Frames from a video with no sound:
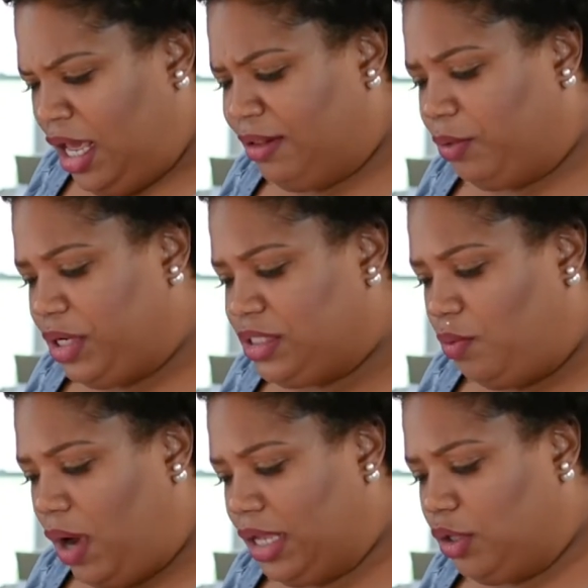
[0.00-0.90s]
And the
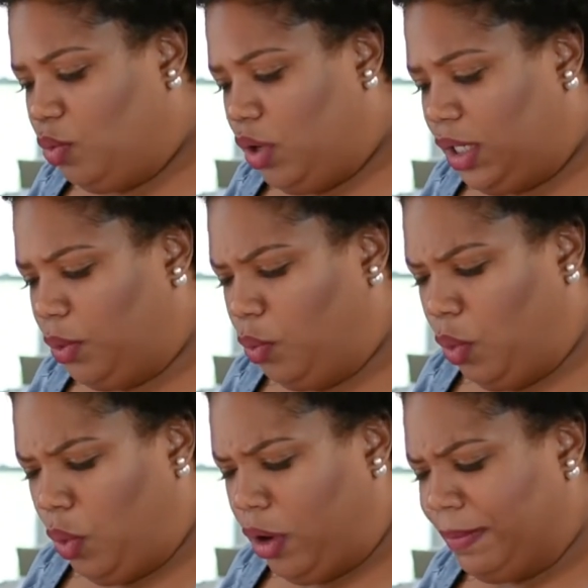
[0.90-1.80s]
reason why you want it
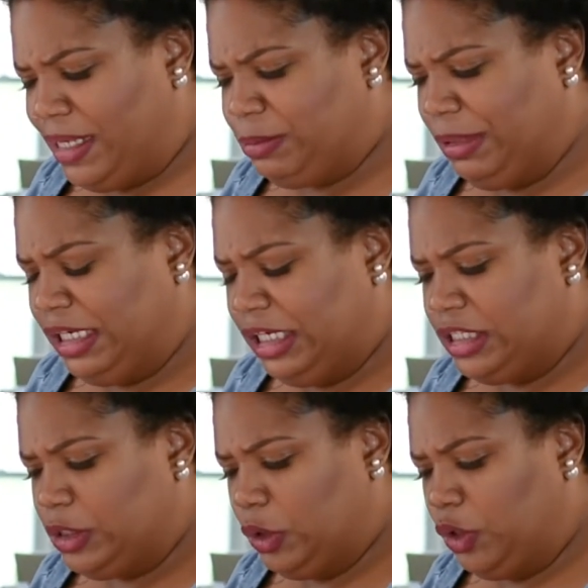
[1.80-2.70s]
warm is
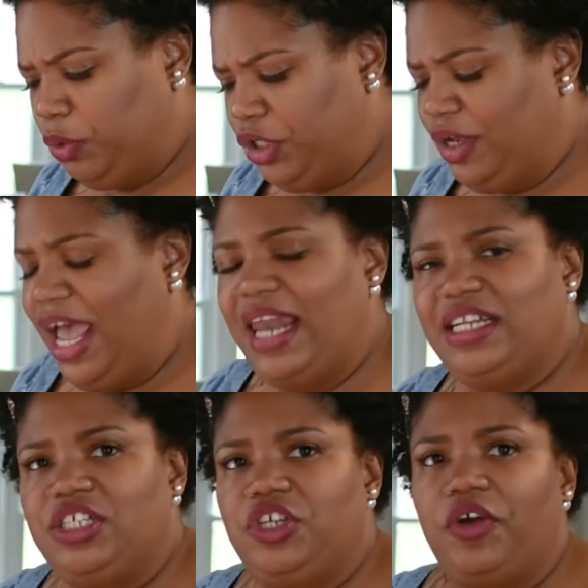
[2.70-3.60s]
because when you add
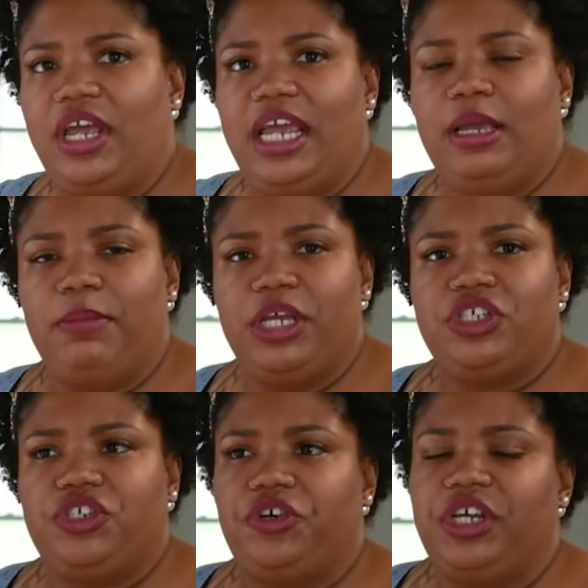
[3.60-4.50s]
it to your egg
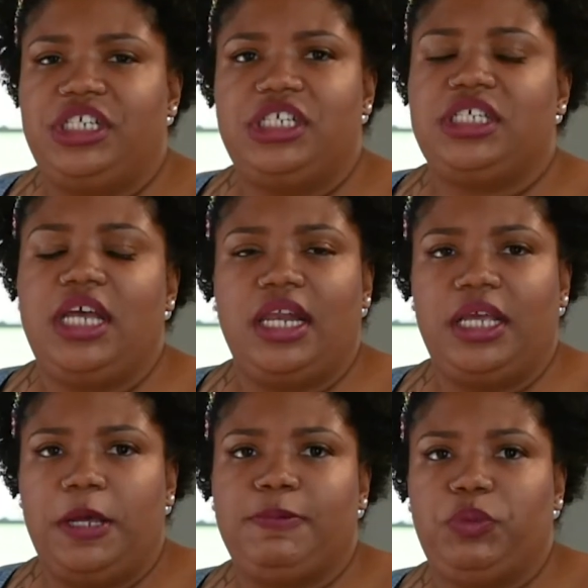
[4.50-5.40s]
mixture, it just kind of
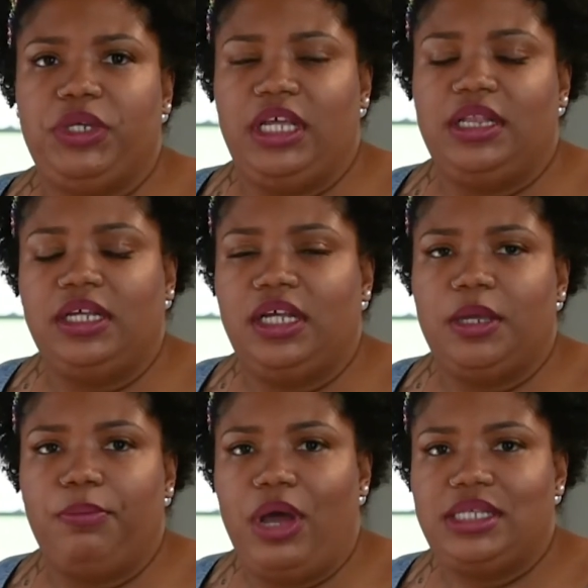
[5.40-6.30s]
helps with getting the
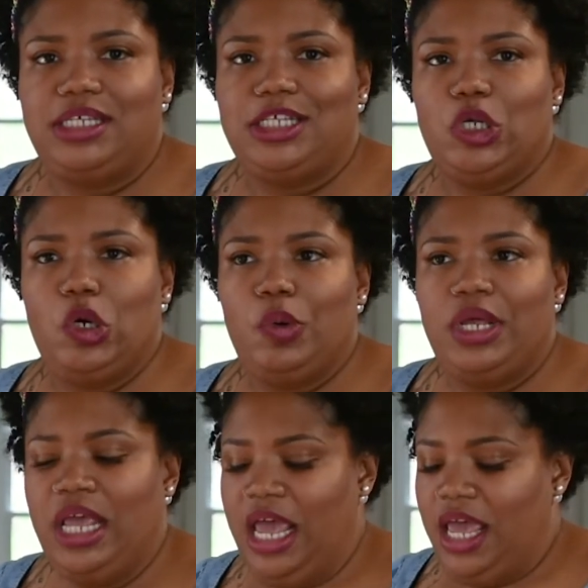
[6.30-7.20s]
cooking process
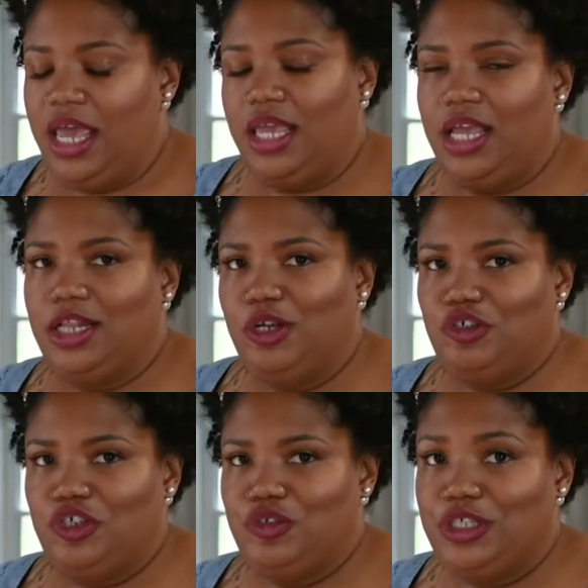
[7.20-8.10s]
going and getting
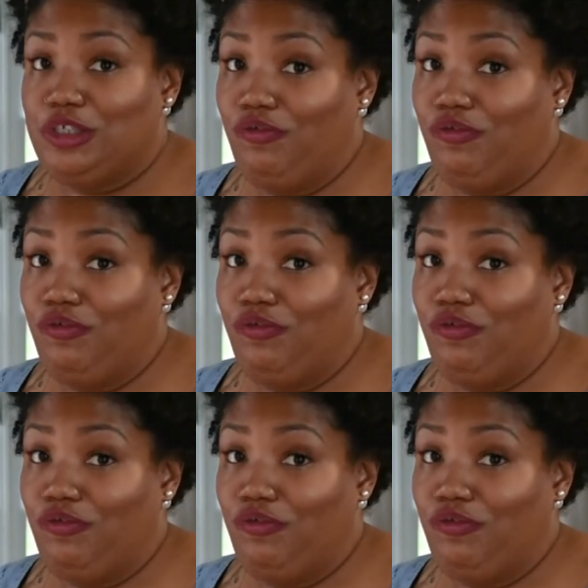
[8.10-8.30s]
those juices